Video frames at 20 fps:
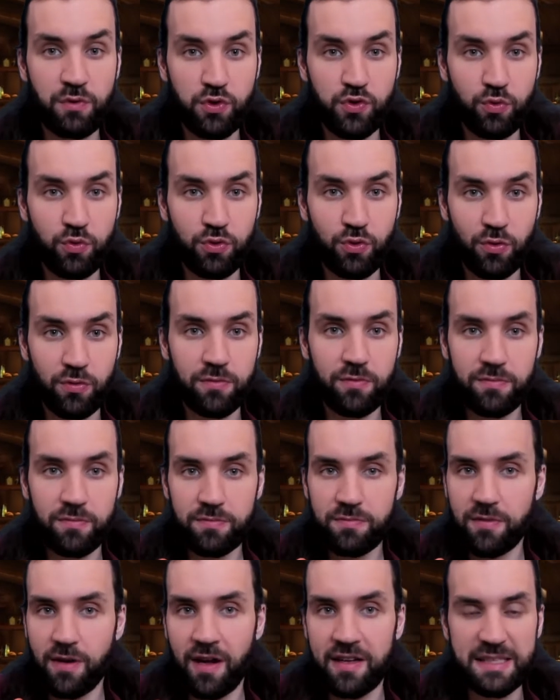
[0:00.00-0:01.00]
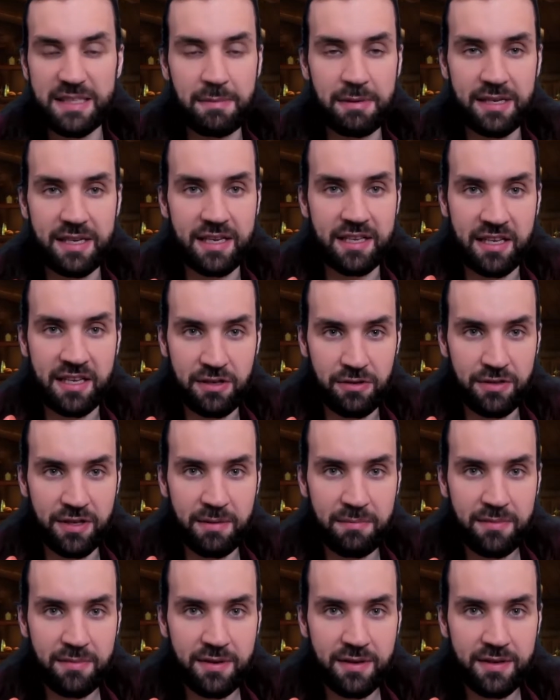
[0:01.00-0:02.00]
which would ultimately kill
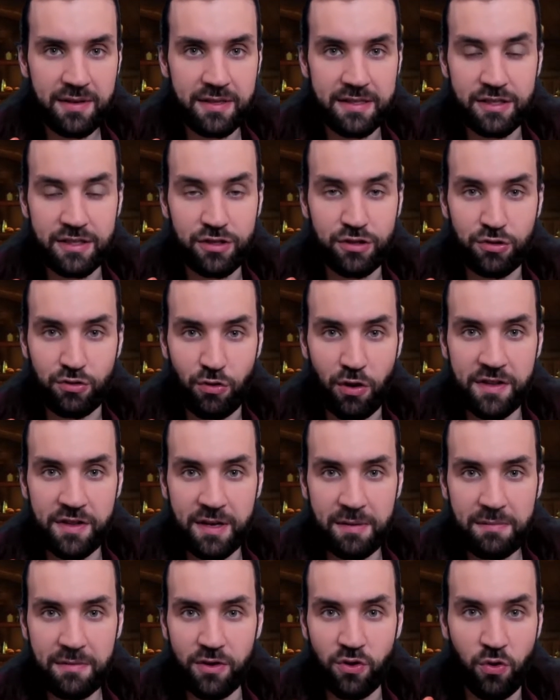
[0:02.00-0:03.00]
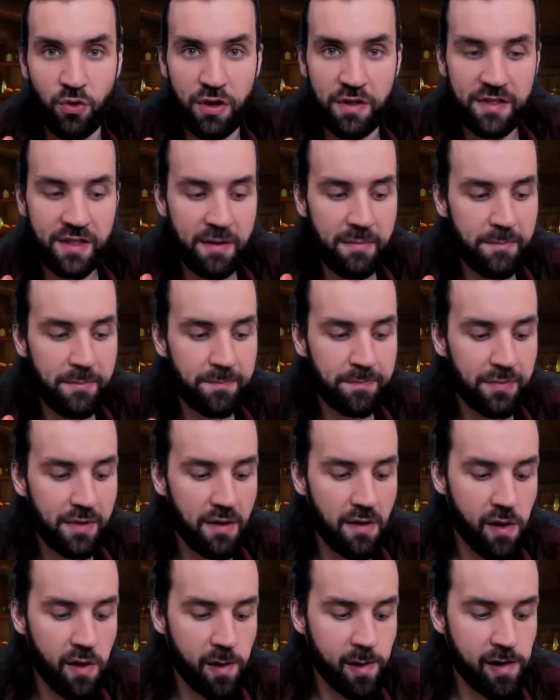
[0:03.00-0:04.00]
them, destroy them, ruin them.
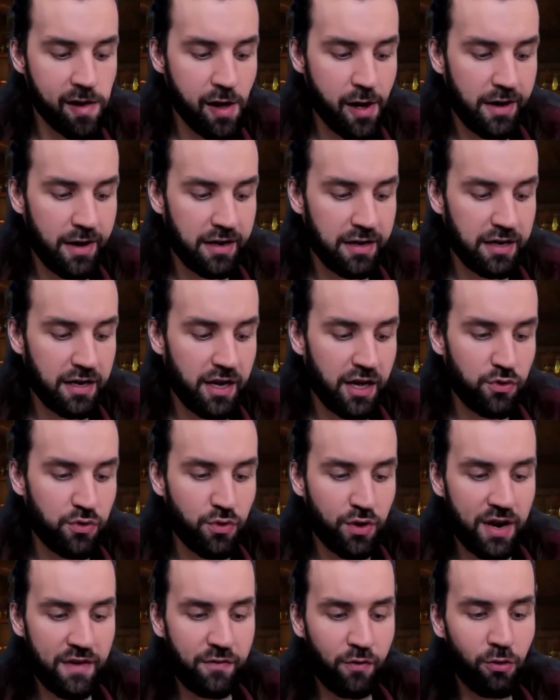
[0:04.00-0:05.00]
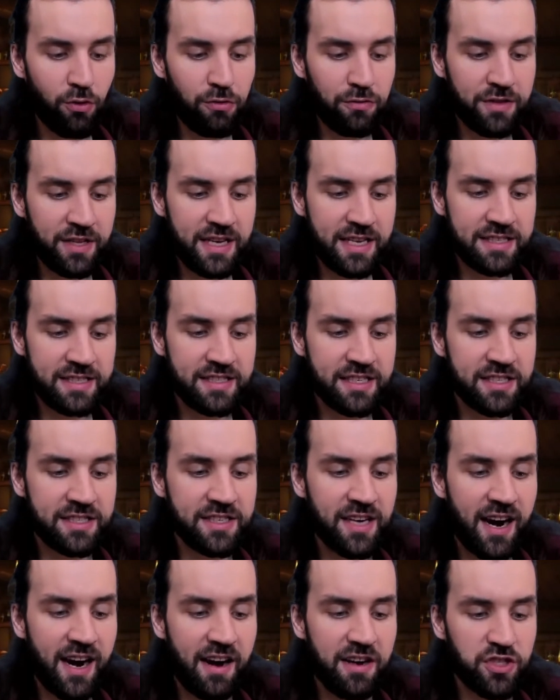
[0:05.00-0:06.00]
You have all these
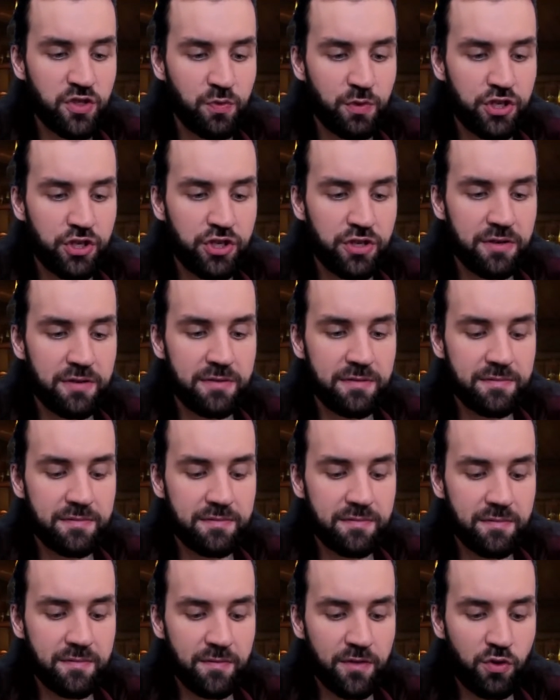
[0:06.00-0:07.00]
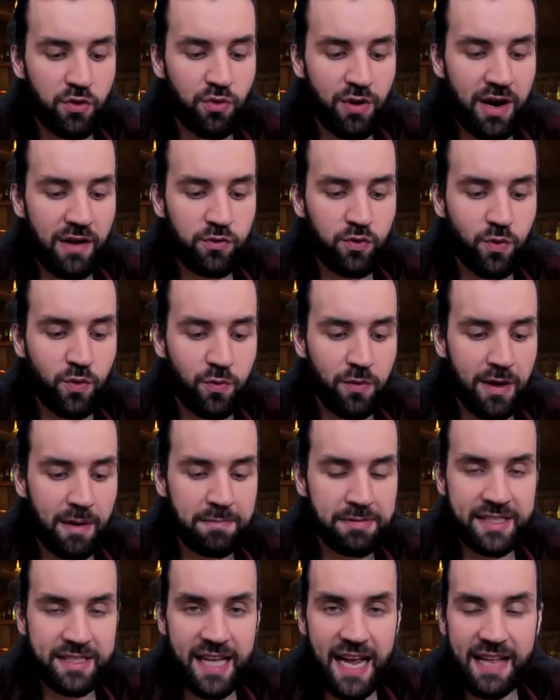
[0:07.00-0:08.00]
desires which you have to
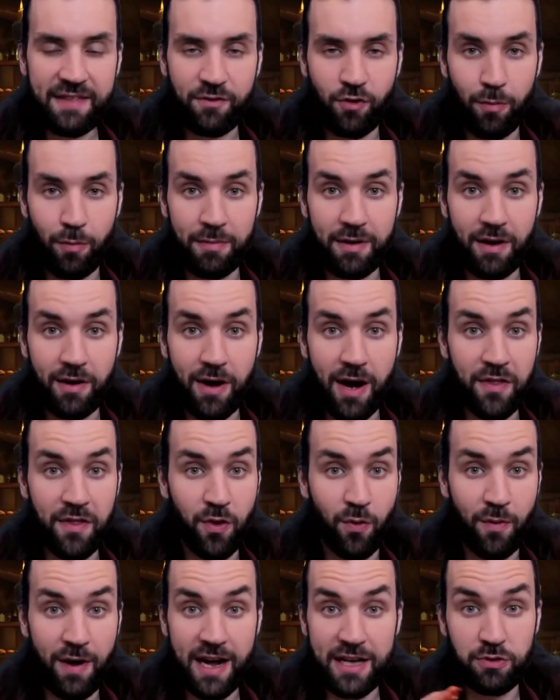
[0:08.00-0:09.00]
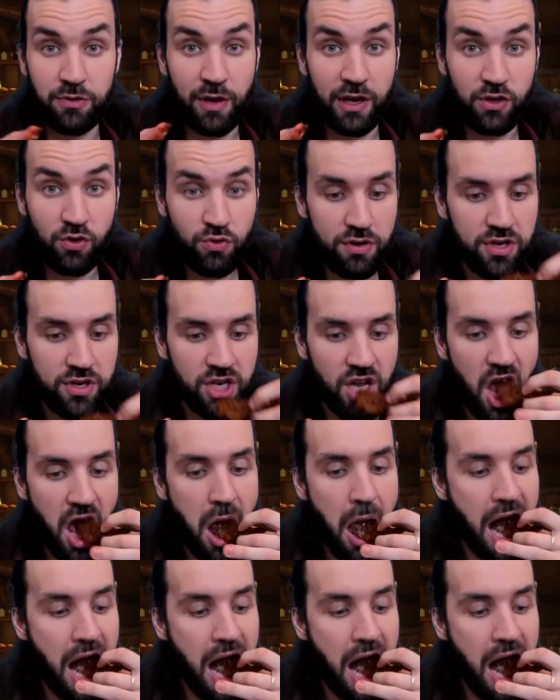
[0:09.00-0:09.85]
abstain from, otherwise you get ruined.